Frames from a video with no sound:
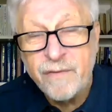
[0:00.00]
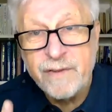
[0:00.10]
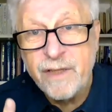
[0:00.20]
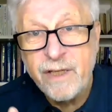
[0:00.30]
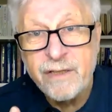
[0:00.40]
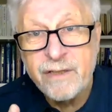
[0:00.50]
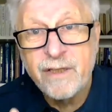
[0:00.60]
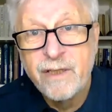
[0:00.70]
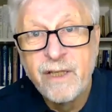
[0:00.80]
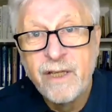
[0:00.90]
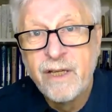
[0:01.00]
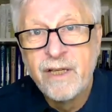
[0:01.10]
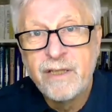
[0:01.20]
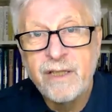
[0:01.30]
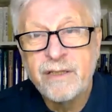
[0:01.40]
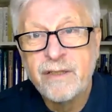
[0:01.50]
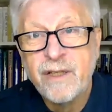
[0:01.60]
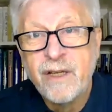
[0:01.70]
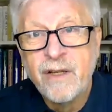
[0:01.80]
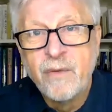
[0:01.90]
This should be
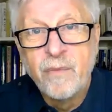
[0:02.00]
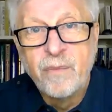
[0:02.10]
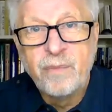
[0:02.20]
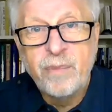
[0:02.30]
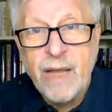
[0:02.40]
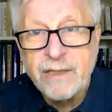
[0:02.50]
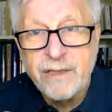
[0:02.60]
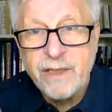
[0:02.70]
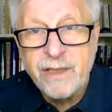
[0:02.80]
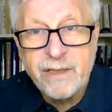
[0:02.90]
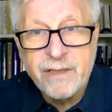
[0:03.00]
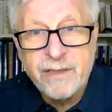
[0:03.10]
emphasized that